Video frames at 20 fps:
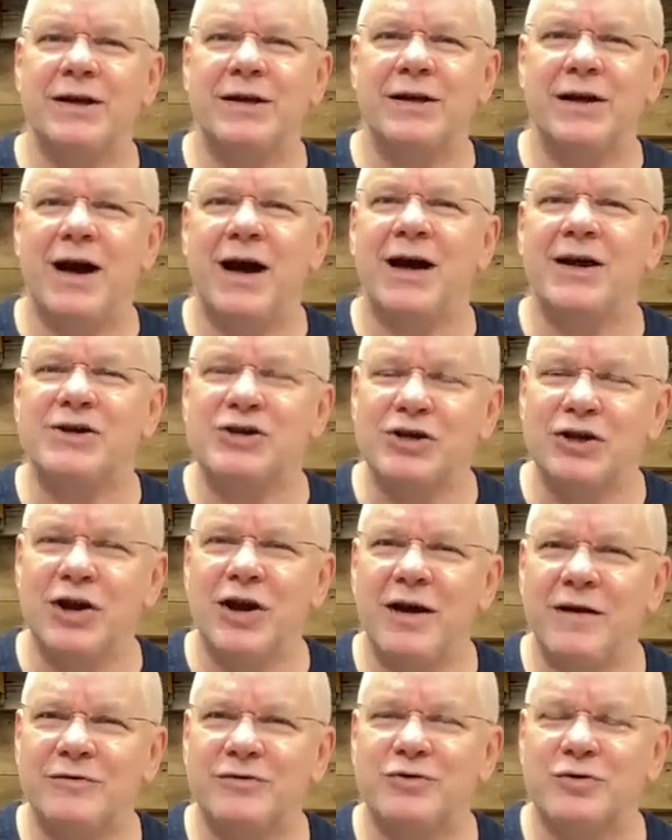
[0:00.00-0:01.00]
God's
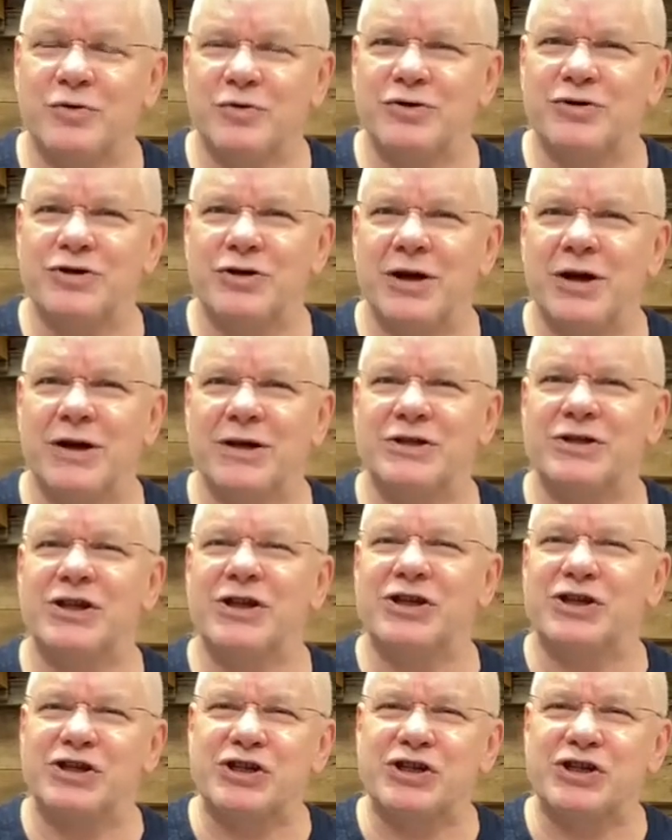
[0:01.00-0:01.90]
love towards us is